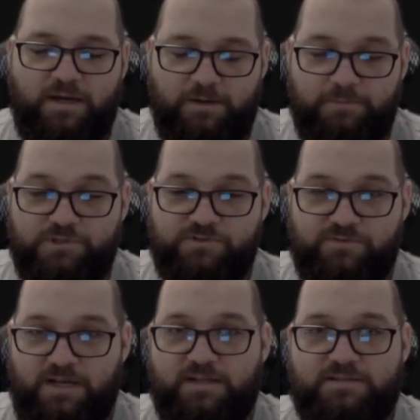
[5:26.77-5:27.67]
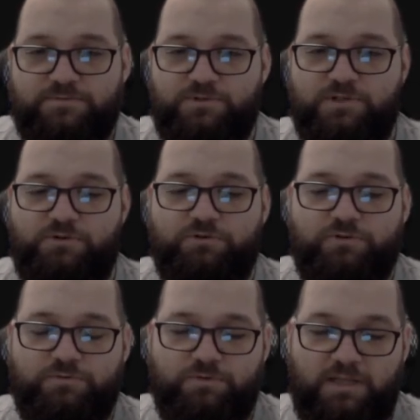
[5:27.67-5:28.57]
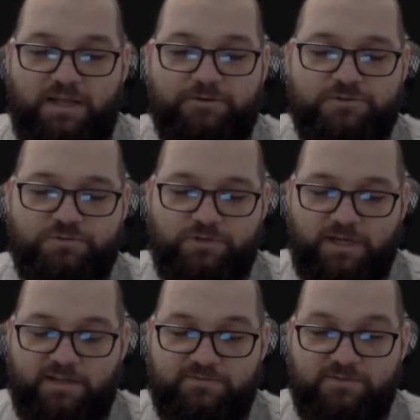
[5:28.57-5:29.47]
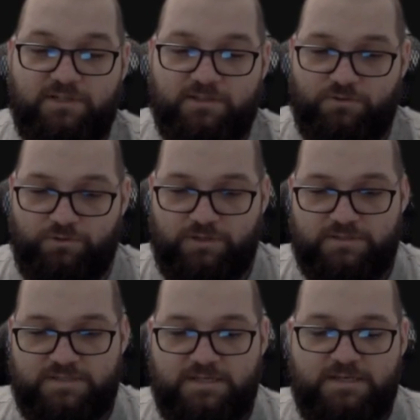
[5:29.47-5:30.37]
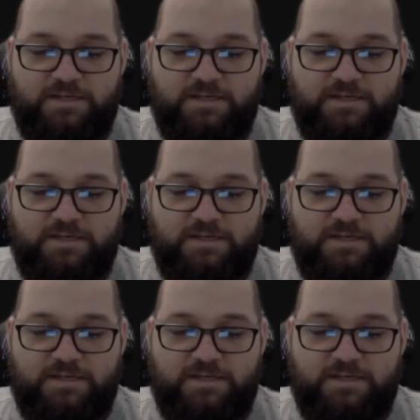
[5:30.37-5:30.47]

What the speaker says: a bunch of cards which are going to allow us to create vigor tokens,